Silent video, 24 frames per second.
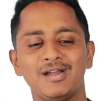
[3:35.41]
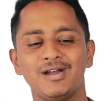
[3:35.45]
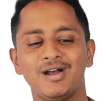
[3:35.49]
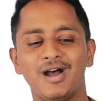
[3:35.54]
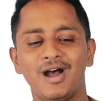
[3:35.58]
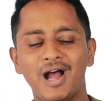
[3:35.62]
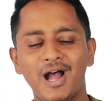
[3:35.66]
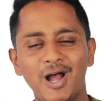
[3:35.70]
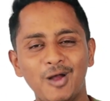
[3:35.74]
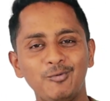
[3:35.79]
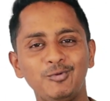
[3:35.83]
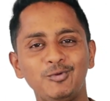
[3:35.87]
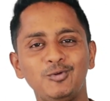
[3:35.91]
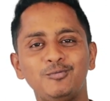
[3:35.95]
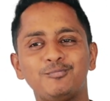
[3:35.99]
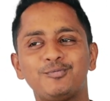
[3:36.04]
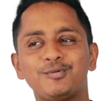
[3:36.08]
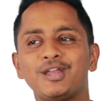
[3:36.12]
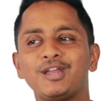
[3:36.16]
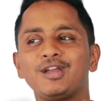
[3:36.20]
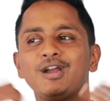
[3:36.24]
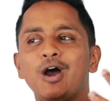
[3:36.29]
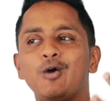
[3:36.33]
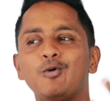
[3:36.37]
How you
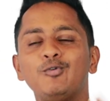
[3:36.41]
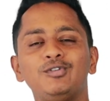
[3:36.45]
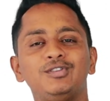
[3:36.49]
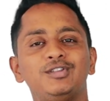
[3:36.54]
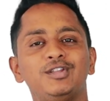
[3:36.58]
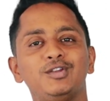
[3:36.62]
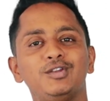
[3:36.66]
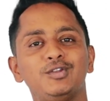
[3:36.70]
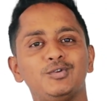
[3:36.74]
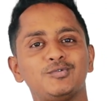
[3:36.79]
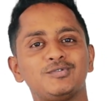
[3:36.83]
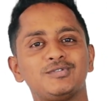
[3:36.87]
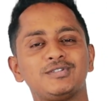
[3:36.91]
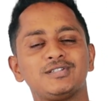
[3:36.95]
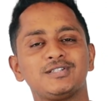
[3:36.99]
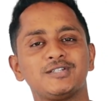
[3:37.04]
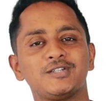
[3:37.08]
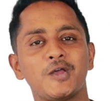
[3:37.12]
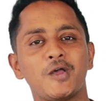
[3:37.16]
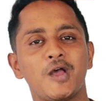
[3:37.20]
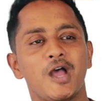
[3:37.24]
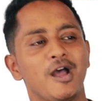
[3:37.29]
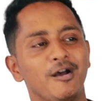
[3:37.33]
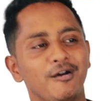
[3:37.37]
bring out the news.
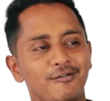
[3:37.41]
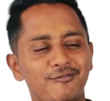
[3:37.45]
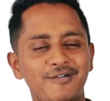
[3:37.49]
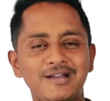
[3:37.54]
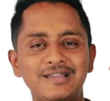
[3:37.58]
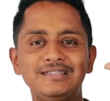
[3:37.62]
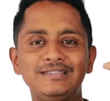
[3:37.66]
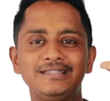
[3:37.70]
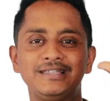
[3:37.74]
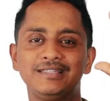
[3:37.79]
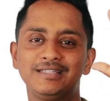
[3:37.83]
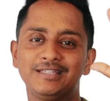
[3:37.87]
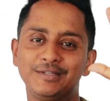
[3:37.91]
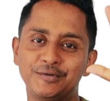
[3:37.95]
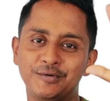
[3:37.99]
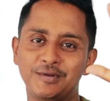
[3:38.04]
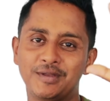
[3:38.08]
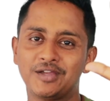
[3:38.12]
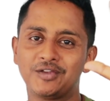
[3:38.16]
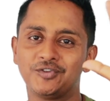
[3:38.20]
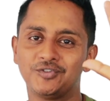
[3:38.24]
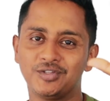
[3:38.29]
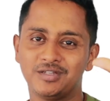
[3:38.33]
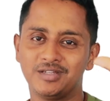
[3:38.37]
First is
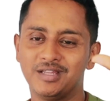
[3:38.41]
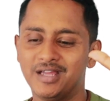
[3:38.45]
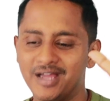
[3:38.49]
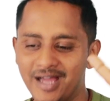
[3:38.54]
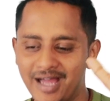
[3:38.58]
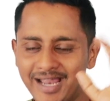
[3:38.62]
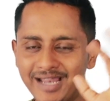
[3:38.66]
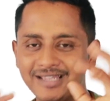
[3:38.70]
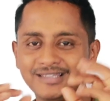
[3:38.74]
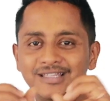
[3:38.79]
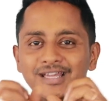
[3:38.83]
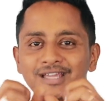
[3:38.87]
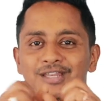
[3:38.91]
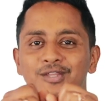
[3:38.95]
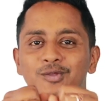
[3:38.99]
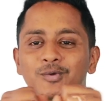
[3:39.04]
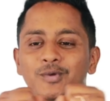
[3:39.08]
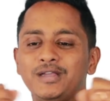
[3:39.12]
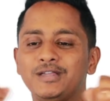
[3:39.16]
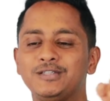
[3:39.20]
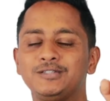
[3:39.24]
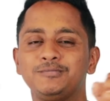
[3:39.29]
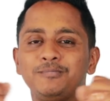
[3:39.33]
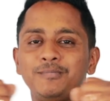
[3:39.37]
introduction, and then you
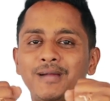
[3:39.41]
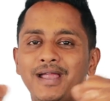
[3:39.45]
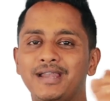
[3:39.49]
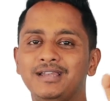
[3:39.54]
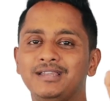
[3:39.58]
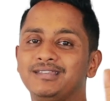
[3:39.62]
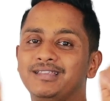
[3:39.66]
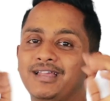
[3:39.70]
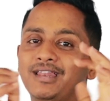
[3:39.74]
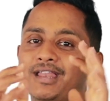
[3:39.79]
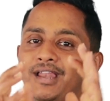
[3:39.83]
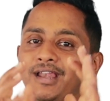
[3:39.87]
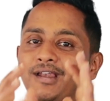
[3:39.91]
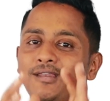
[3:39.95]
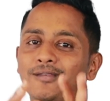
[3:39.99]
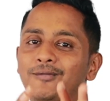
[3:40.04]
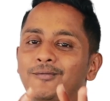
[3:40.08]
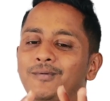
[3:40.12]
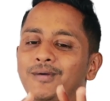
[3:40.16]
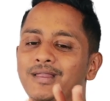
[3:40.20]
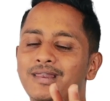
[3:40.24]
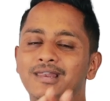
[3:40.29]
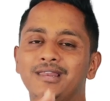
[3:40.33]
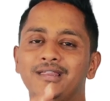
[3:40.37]
expand, then
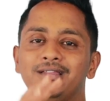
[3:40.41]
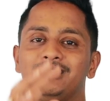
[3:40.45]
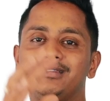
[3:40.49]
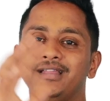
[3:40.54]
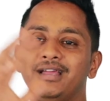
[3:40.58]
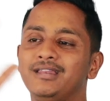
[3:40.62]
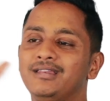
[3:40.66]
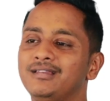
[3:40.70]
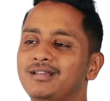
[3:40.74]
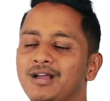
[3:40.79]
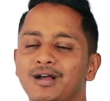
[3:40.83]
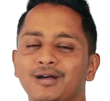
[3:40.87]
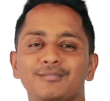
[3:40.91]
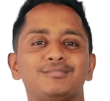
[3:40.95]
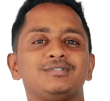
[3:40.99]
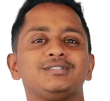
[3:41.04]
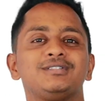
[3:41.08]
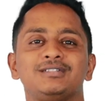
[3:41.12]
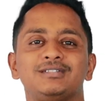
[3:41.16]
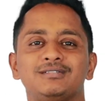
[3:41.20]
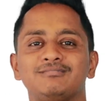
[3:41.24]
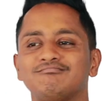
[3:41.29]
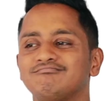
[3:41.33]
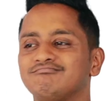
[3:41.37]
interval, then
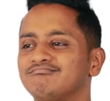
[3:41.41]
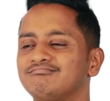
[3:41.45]
comes,